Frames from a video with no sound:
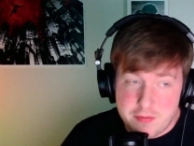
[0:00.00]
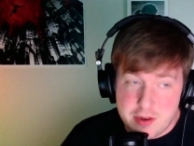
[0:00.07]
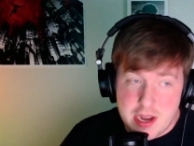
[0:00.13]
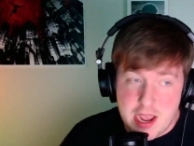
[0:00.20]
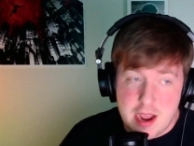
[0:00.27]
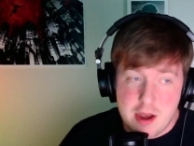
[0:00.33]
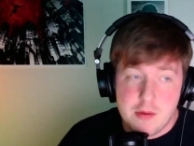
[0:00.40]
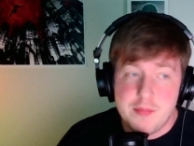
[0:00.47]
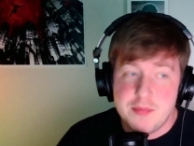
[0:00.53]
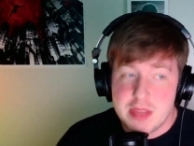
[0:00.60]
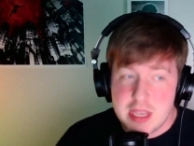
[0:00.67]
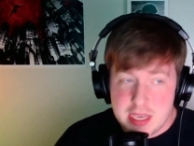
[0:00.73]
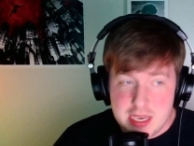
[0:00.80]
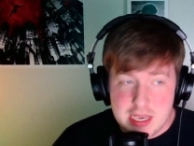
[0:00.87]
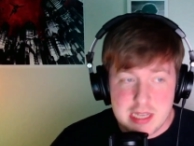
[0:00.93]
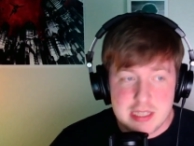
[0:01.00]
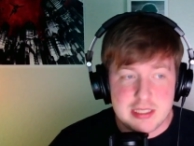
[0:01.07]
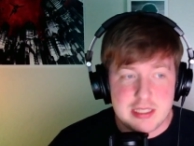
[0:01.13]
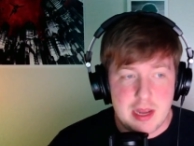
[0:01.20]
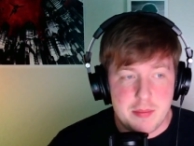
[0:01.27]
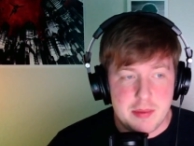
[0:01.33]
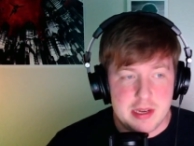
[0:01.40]
now, he is
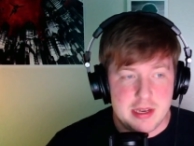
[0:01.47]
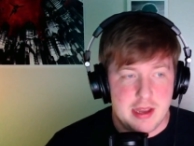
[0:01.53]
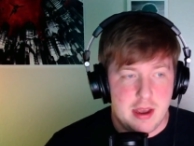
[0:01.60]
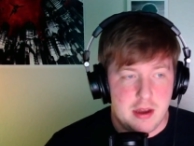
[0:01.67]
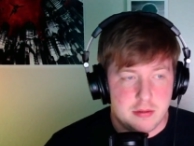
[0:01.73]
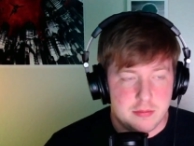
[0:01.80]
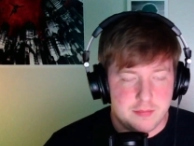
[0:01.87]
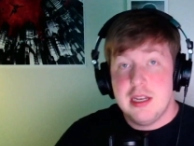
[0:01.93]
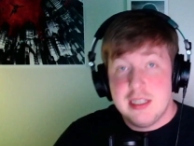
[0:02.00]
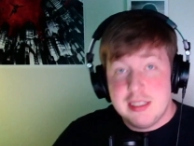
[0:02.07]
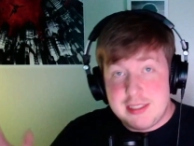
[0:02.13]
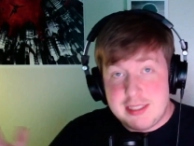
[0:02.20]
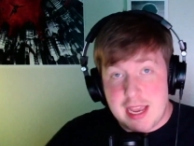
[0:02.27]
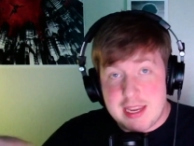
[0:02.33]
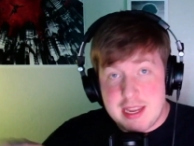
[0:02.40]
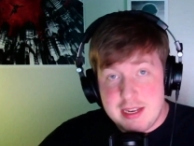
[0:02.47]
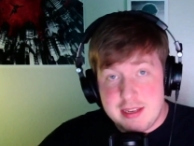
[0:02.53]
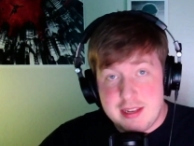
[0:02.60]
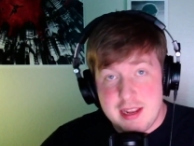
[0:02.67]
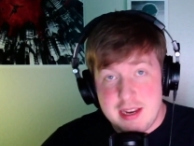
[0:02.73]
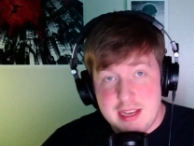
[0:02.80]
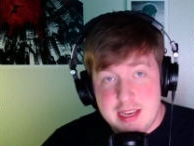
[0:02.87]
stepping down second
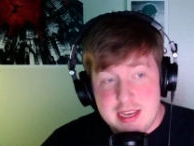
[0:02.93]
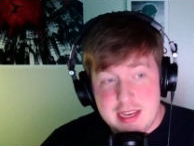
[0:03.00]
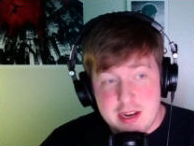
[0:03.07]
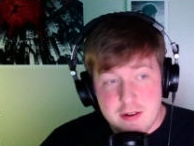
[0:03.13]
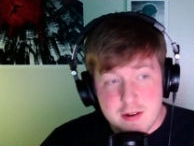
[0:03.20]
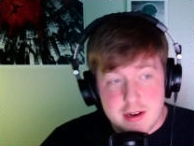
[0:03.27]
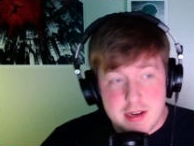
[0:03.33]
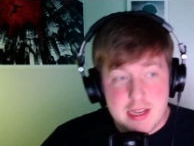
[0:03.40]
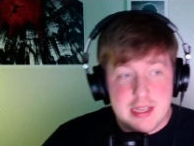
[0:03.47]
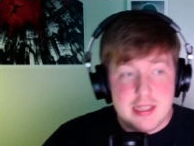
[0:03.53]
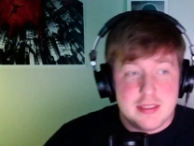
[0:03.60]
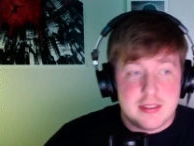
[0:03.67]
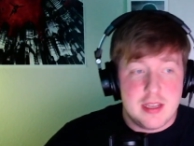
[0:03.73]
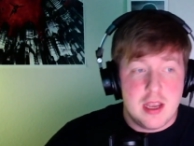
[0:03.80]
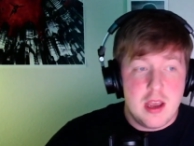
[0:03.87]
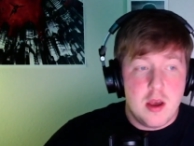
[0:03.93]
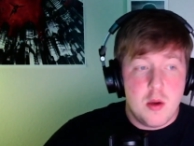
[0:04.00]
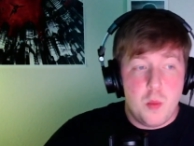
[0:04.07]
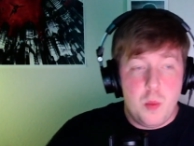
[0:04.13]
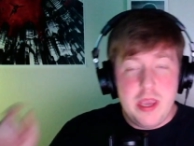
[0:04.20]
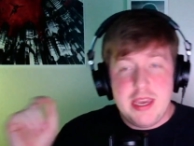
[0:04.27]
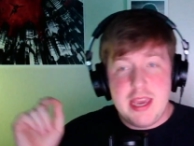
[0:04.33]
titty here is
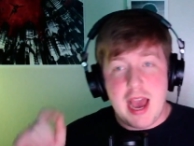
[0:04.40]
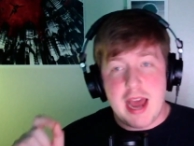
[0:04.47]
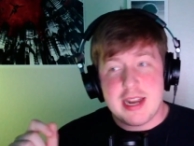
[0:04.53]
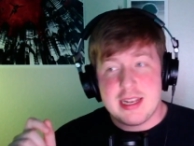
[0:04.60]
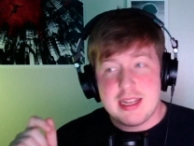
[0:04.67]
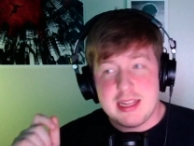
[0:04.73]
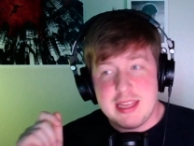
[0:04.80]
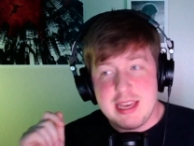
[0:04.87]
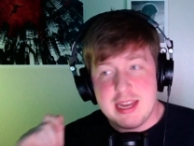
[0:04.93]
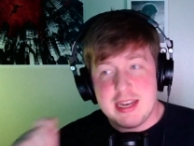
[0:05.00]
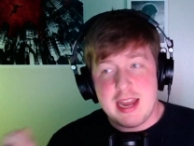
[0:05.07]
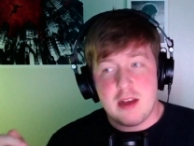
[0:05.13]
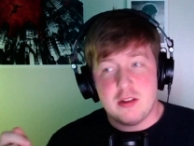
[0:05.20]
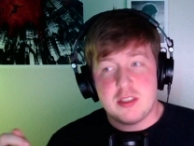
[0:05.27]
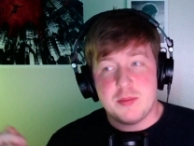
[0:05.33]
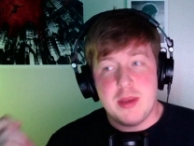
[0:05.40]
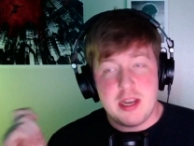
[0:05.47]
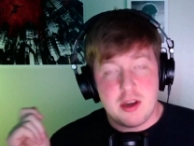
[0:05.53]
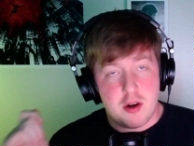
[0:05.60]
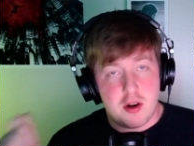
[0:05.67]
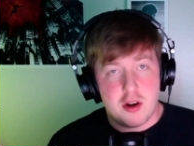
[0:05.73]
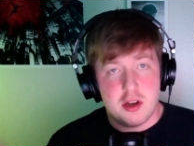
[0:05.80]
we got the announcement
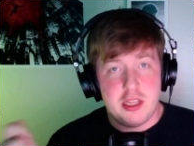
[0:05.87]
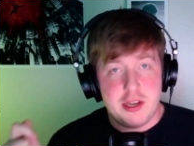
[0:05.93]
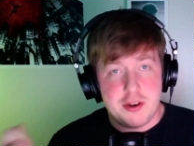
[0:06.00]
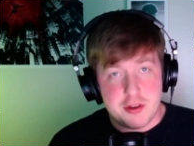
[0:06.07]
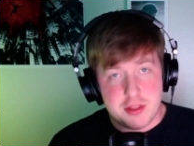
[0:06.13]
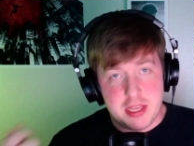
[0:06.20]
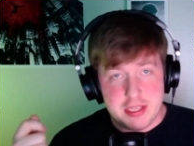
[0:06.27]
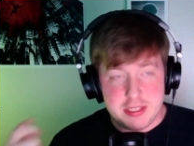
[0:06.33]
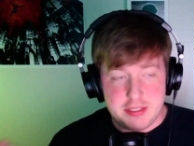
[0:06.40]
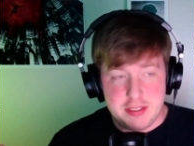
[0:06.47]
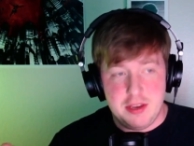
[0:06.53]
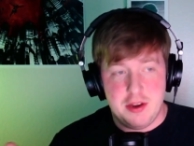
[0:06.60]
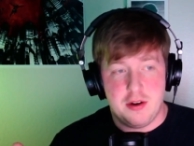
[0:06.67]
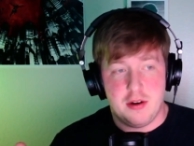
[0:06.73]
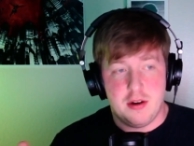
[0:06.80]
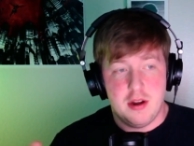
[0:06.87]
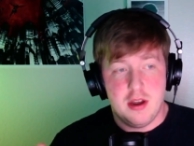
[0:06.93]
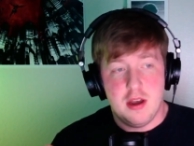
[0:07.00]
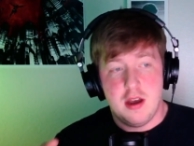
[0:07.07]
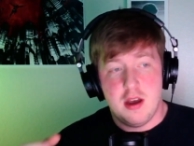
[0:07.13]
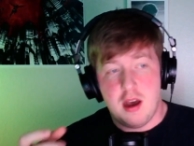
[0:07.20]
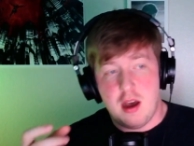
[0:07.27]
earlier this year
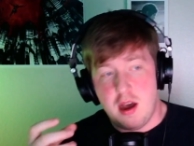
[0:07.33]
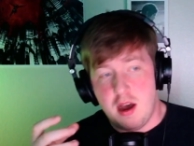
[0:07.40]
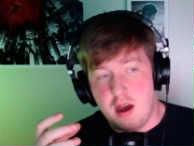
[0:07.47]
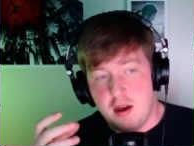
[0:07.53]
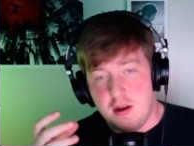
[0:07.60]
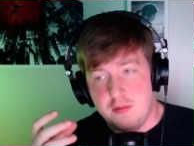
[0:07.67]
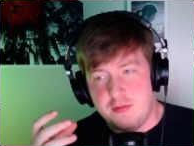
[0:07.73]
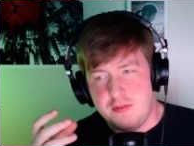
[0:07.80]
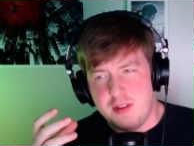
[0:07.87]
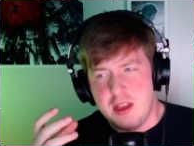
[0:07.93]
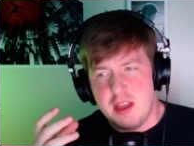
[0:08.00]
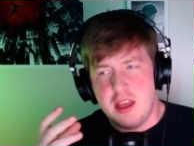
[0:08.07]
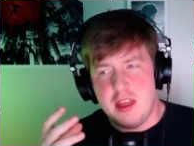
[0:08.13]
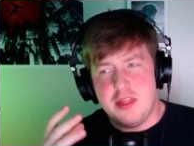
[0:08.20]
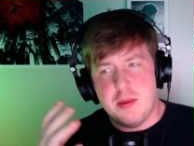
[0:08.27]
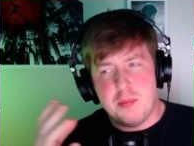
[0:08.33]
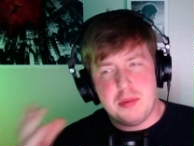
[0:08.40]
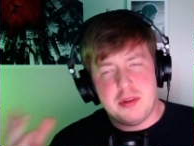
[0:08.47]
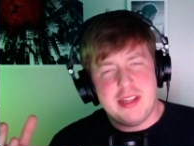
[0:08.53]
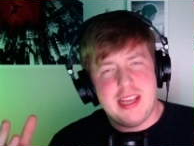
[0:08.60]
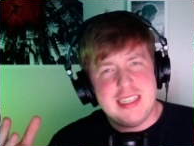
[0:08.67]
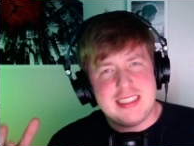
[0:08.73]
of the
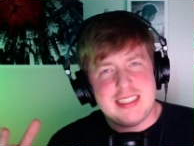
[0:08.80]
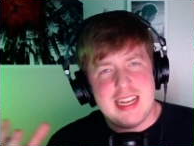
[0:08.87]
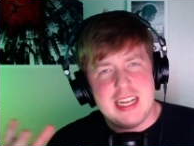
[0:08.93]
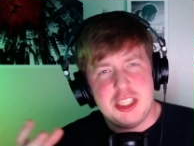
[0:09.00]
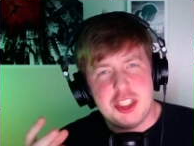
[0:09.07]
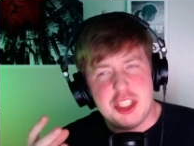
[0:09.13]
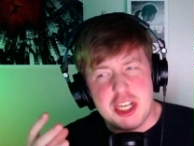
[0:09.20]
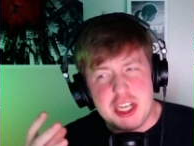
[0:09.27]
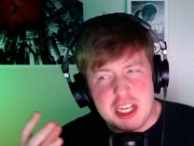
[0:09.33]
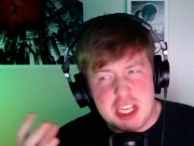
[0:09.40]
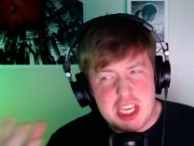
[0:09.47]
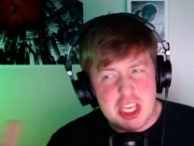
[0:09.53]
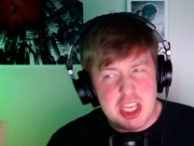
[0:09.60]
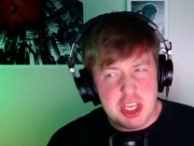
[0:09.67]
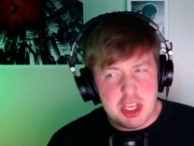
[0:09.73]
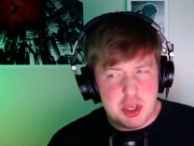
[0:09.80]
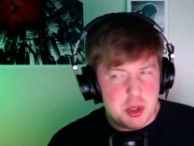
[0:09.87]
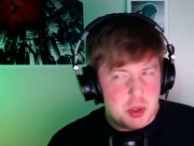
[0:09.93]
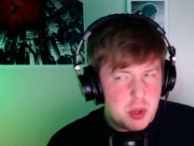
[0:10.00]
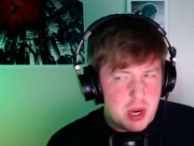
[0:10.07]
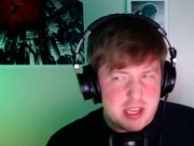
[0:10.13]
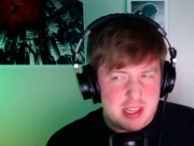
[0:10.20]
PlayStation
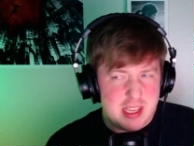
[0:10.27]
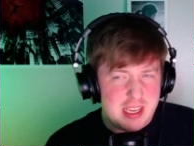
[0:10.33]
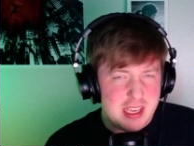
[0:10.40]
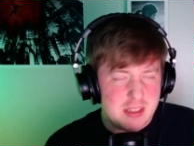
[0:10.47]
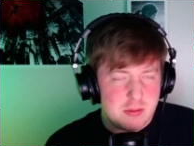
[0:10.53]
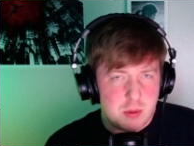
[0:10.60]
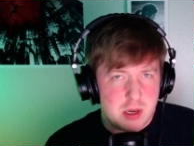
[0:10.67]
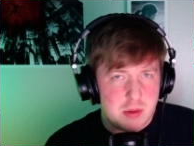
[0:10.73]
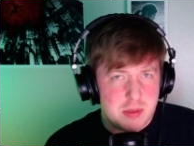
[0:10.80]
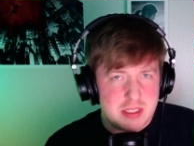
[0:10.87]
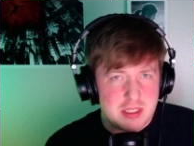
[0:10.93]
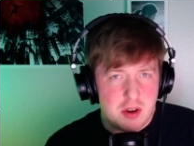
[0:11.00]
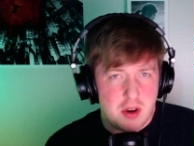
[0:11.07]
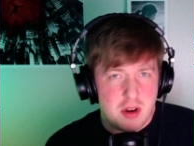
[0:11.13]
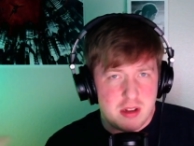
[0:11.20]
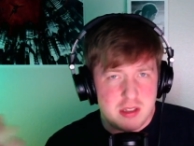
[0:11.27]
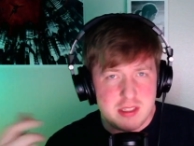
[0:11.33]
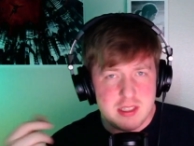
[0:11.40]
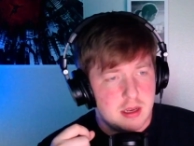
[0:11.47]
Q, I think is what it was called,